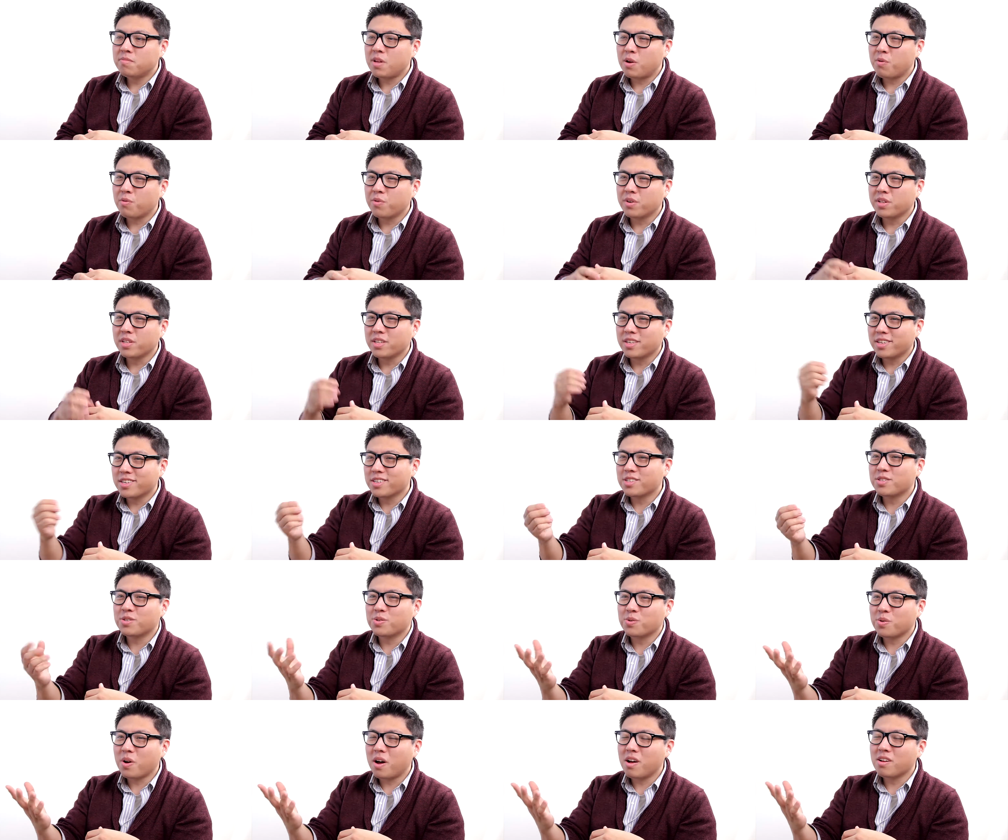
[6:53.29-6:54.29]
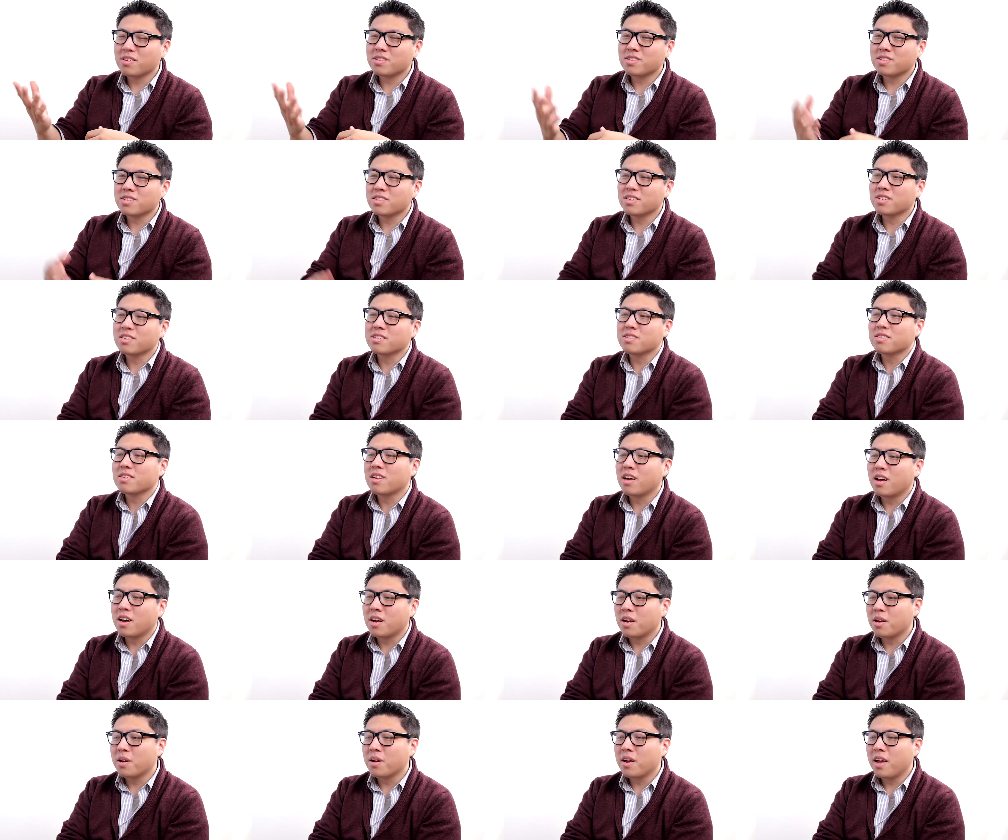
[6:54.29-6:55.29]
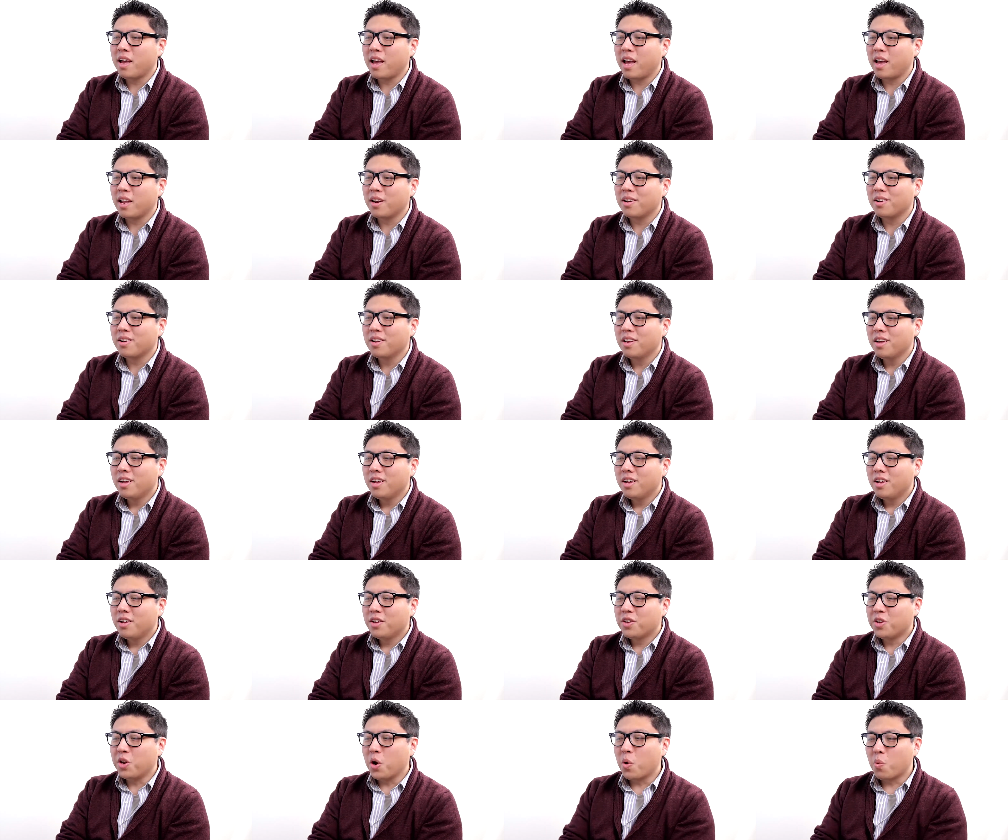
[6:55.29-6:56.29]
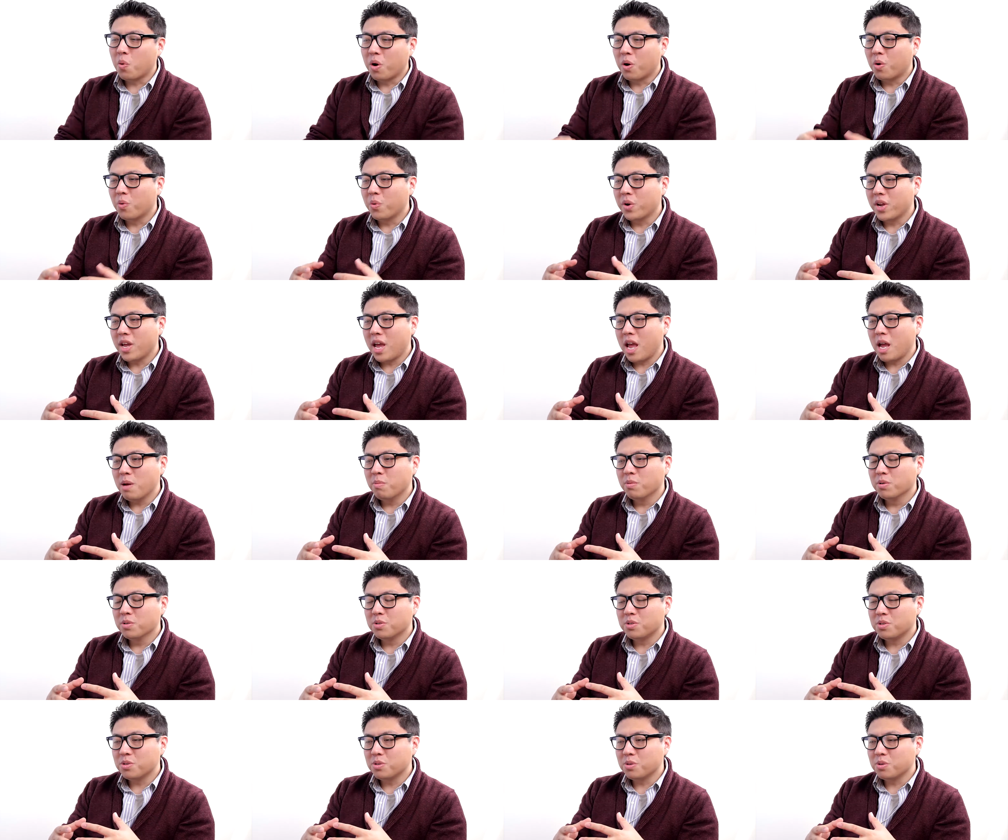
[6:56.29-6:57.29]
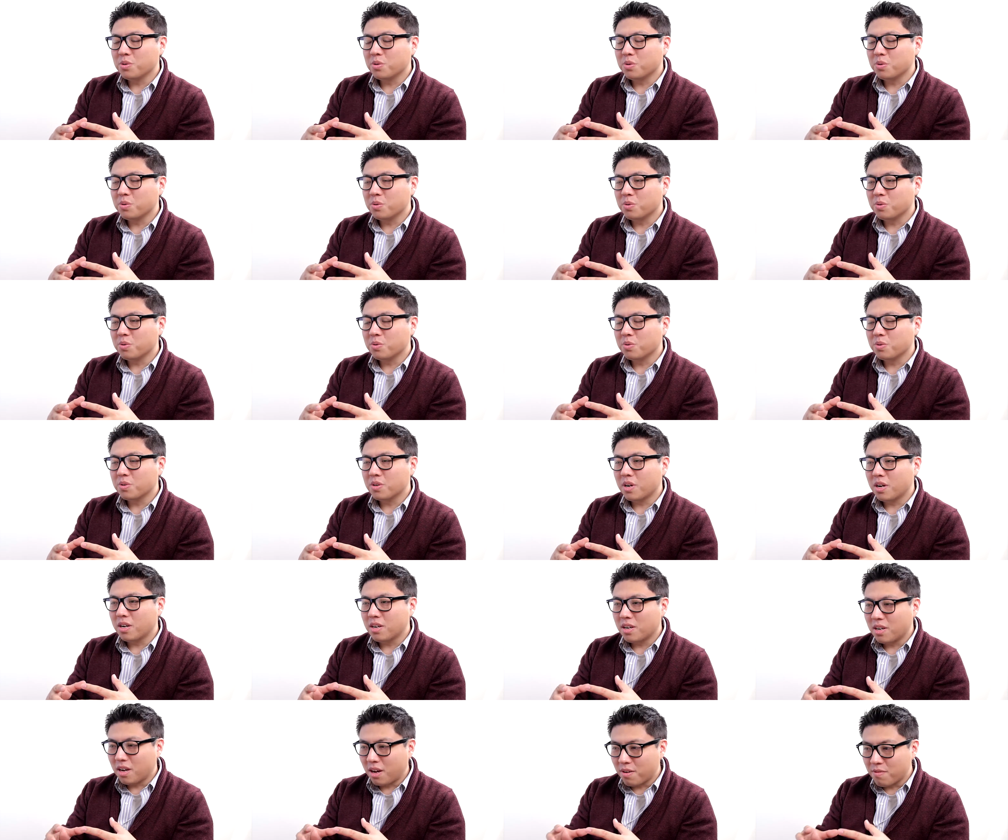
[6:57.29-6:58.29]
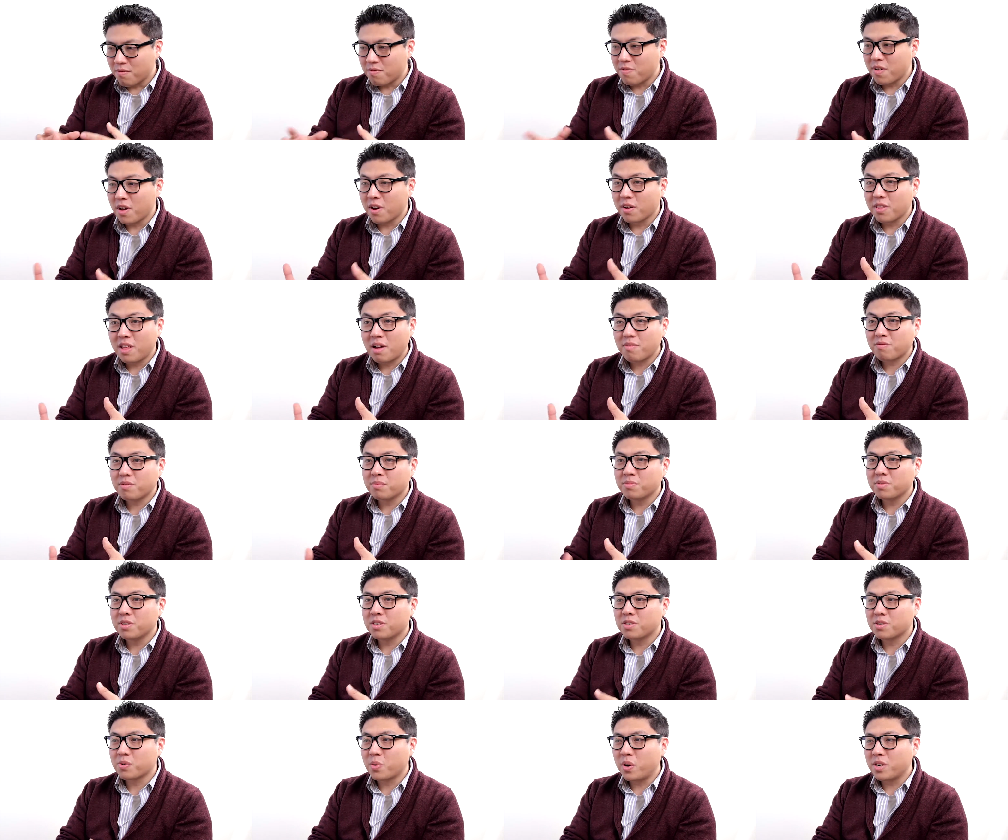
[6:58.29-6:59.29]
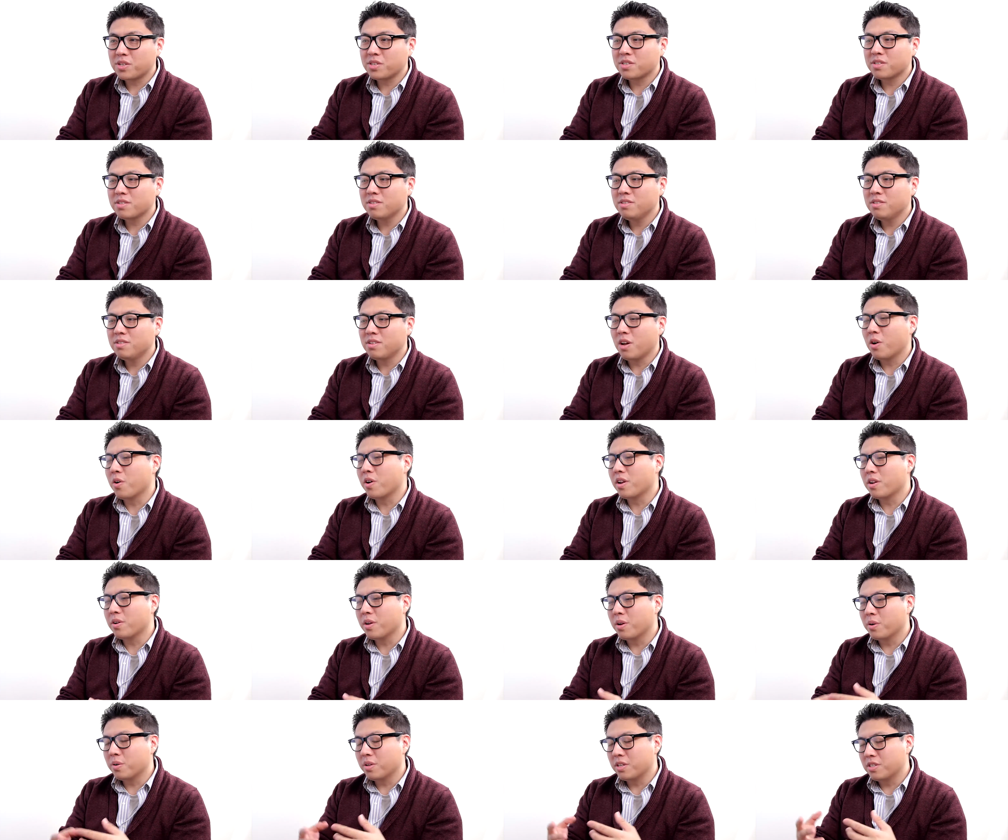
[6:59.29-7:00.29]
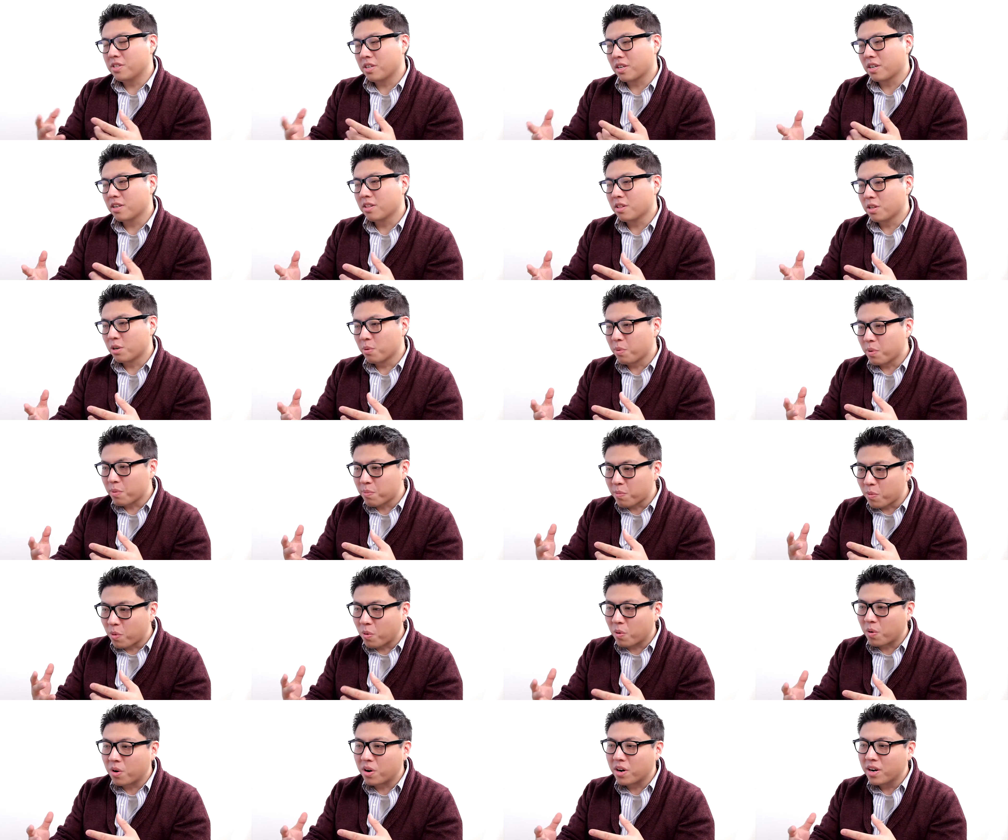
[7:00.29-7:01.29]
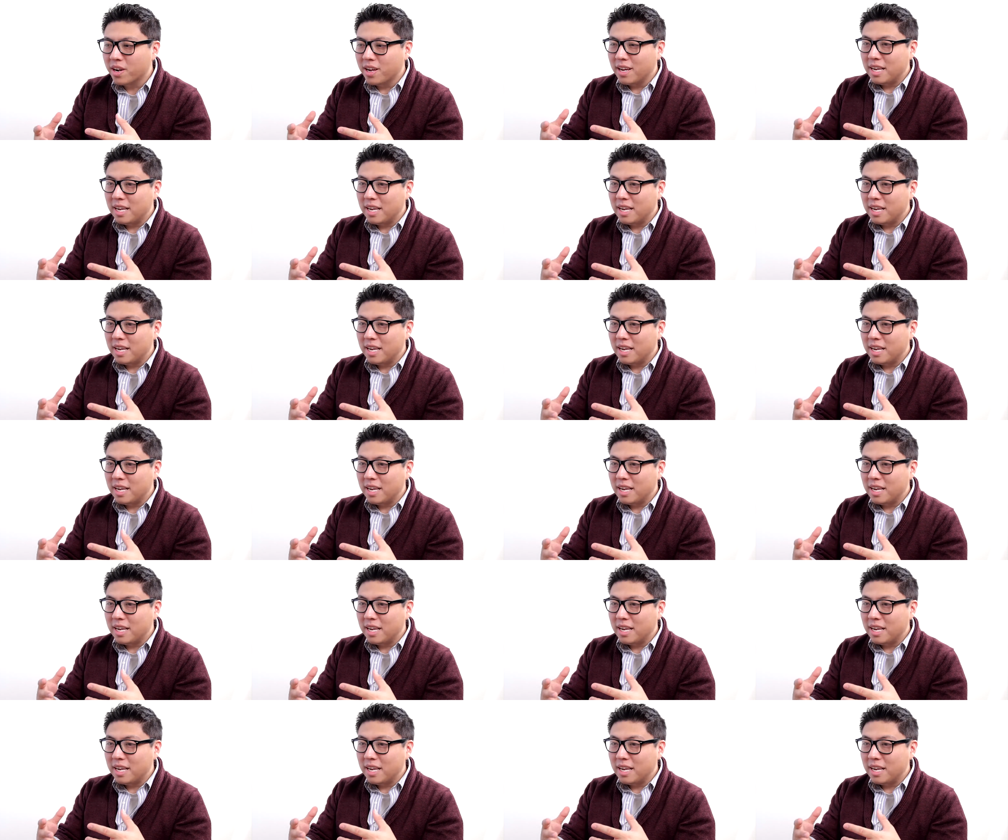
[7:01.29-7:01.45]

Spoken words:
really is who Holliston is. And were we able to unveil that from these questions? No, it took a little bit more